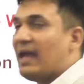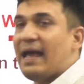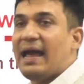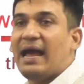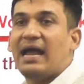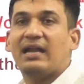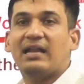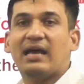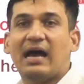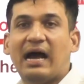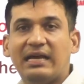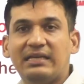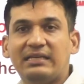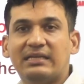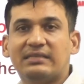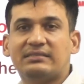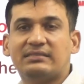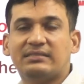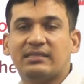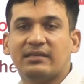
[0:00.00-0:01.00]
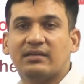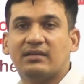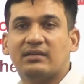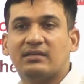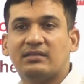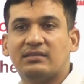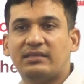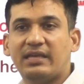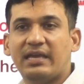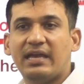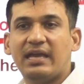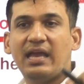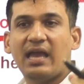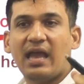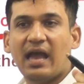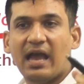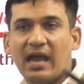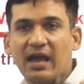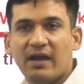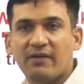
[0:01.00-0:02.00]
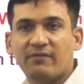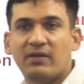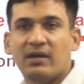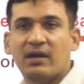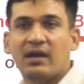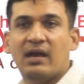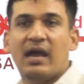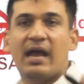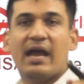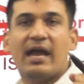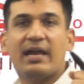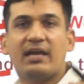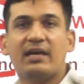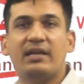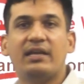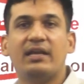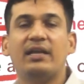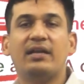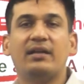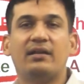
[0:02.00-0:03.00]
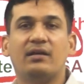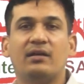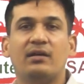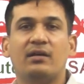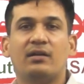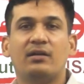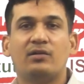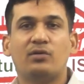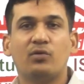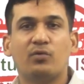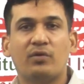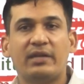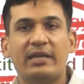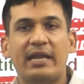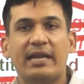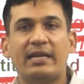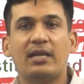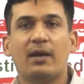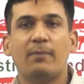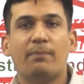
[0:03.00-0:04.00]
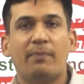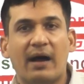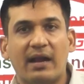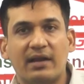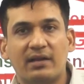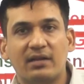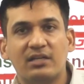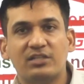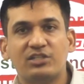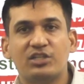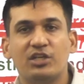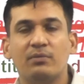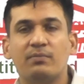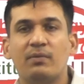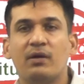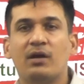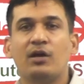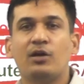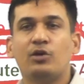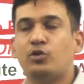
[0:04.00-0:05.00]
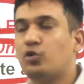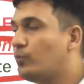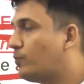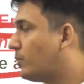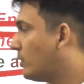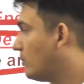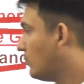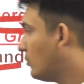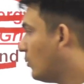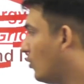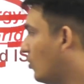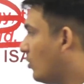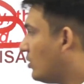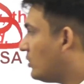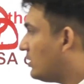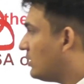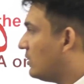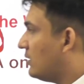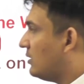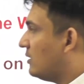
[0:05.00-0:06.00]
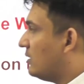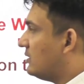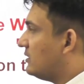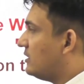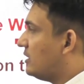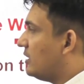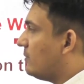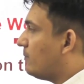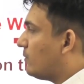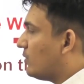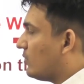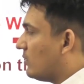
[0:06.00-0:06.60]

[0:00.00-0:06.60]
and ISA. They have agreed to create a partnership to promote the